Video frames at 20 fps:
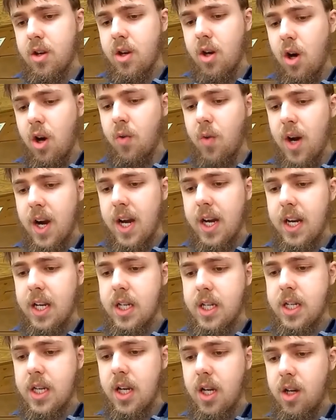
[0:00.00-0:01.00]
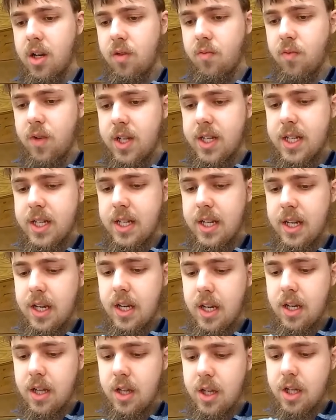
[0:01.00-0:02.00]
Alright, and we
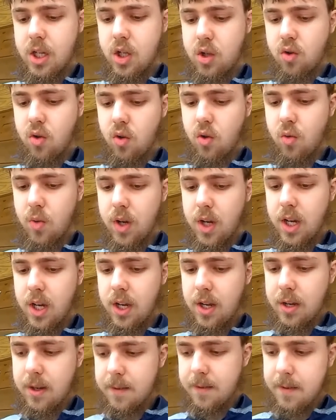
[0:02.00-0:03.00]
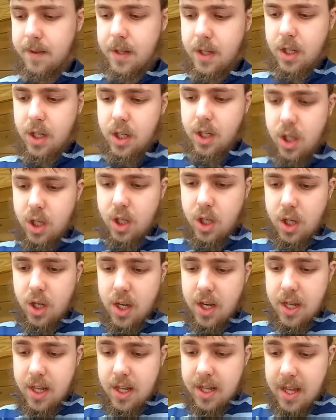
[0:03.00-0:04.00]
see in the story
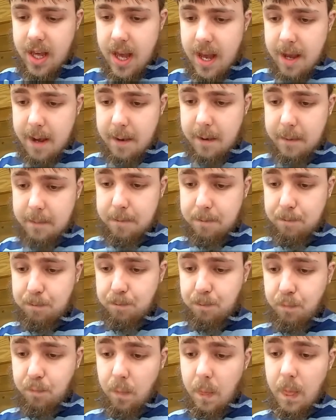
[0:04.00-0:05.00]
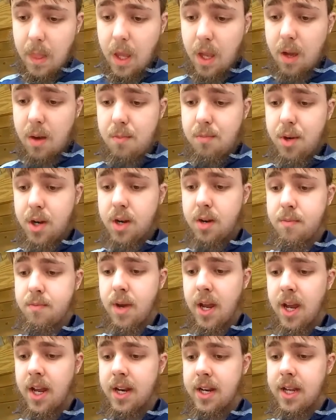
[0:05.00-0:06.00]
that, but a
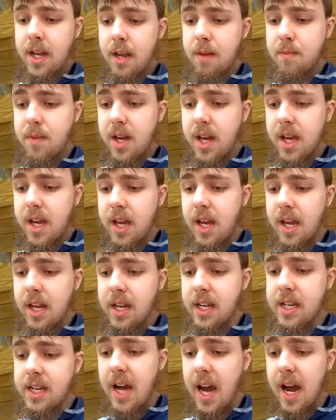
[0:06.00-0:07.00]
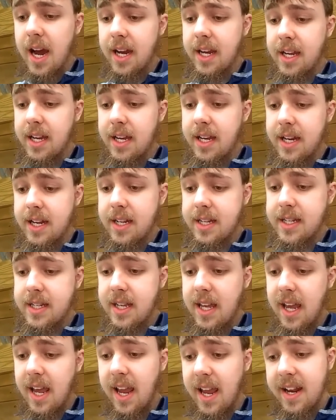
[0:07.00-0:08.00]
man named Ananias
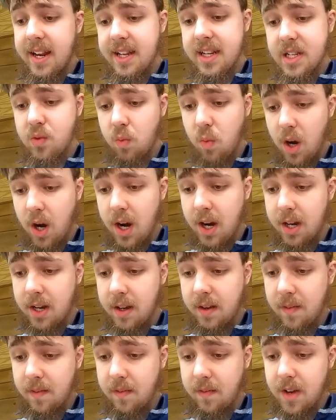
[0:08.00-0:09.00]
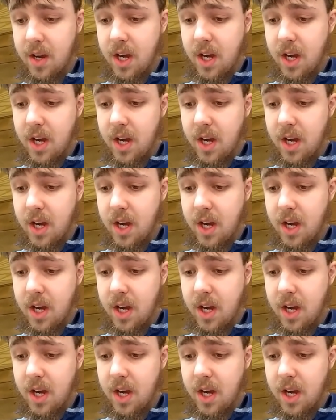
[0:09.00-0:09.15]
and his wife